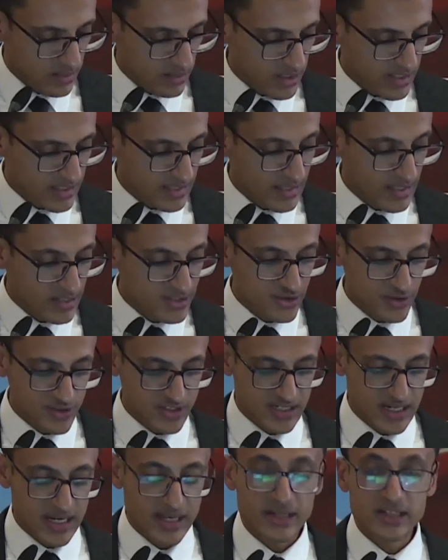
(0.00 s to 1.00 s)
like laser
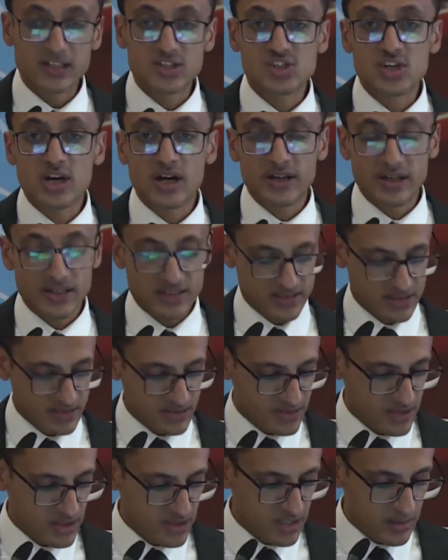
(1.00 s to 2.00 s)
scanning, GIS,
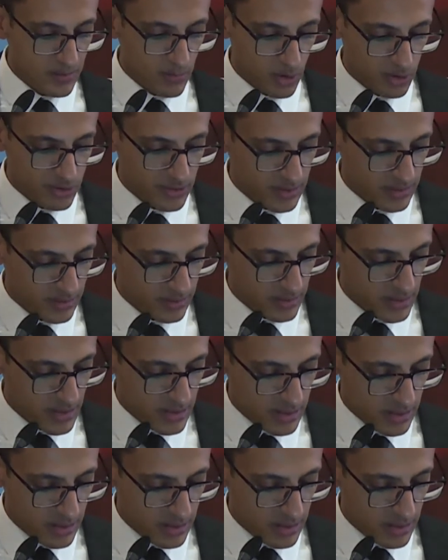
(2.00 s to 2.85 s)
3D modeling,